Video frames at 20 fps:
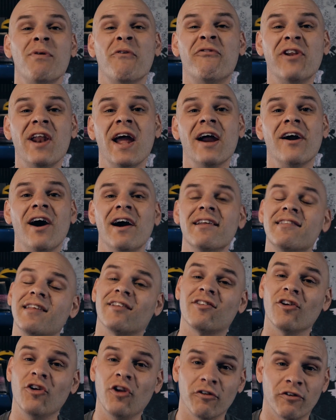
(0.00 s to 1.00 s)
But for now guys,
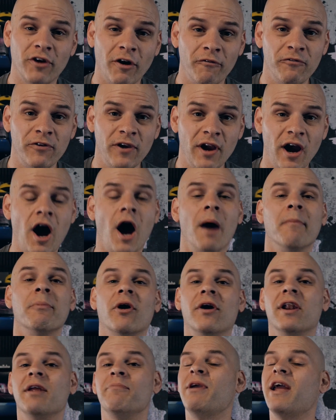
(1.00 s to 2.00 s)
that's all I've got for you. I'm
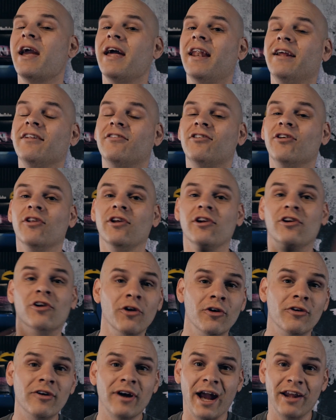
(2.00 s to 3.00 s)
going to be heading to the
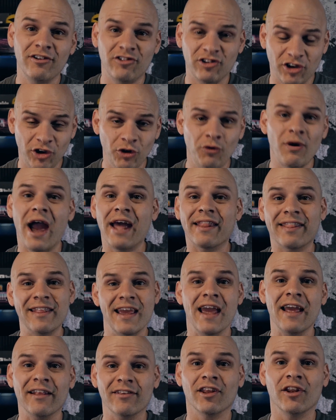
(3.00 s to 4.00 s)
Google HQ at
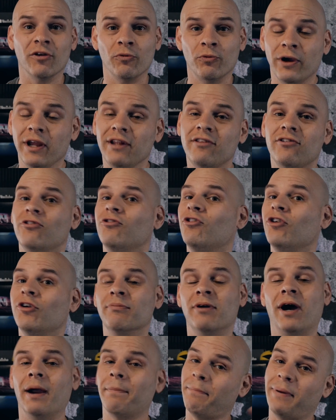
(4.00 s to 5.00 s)
the end of the week to do
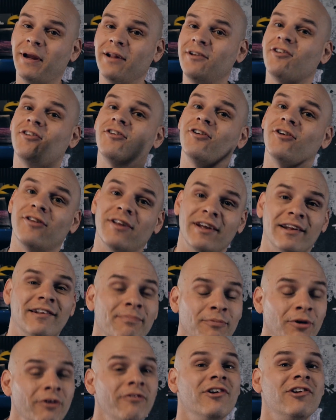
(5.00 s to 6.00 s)
my pitch to
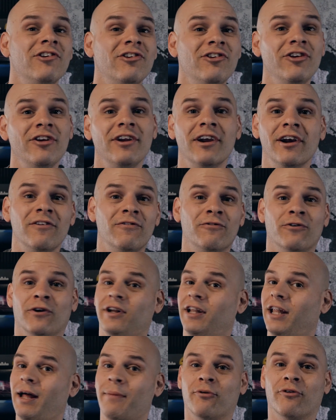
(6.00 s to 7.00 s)
these movie studios for
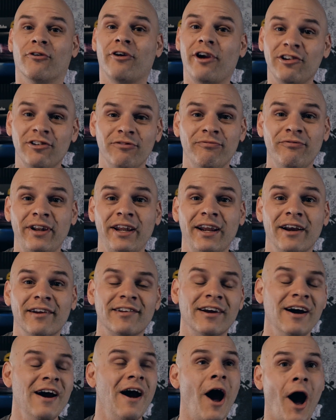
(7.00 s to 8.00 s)
collaboration
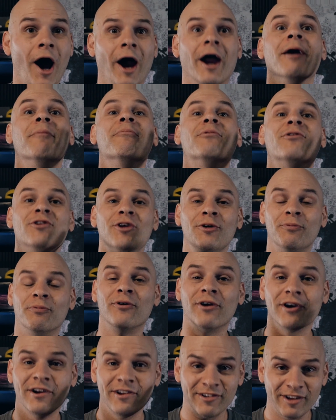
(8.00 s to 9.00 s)
videos. I am
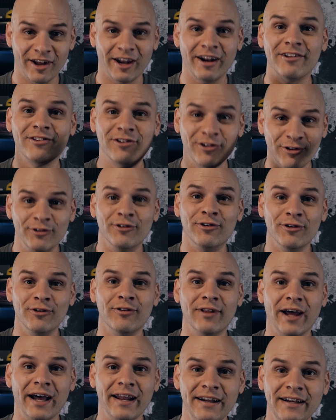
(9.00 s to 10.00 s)
super excited to
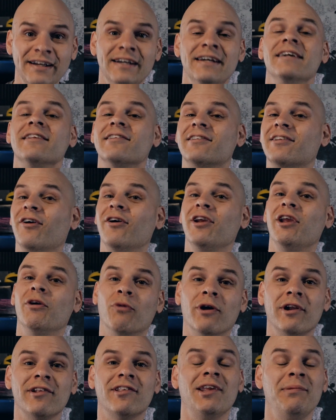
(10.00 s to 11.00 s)
do that, so you
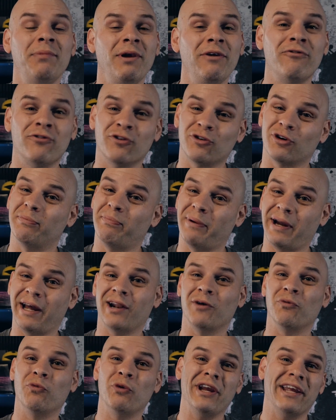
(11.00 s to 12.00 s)
won't see me for
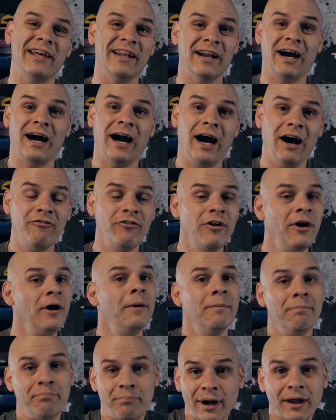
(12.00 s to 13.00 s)
about a week and a half,
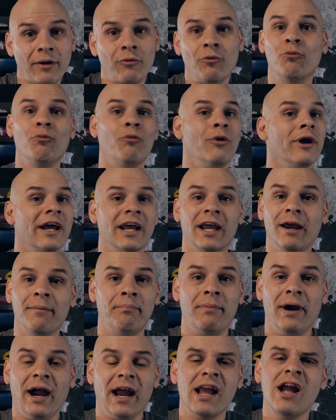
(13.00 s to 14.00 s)
but when I
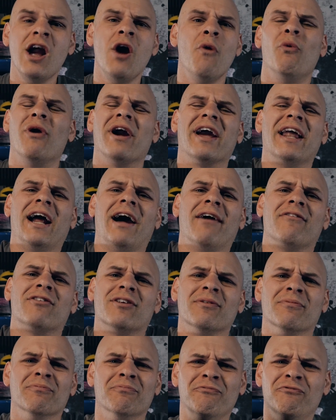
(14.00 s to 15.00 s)
get back, we're going to have
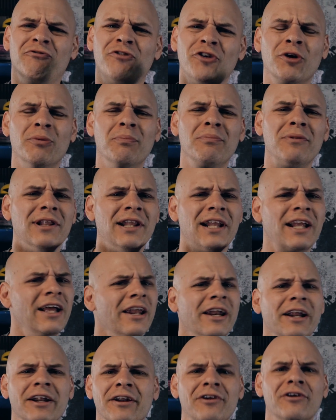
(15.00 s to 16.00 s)
some Film
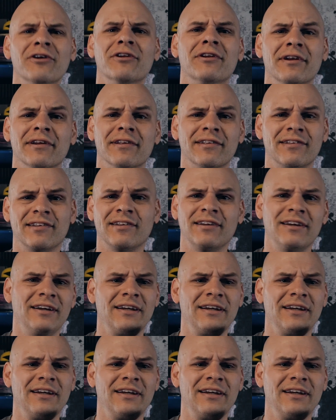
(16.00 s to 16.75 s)
Learnin goodness.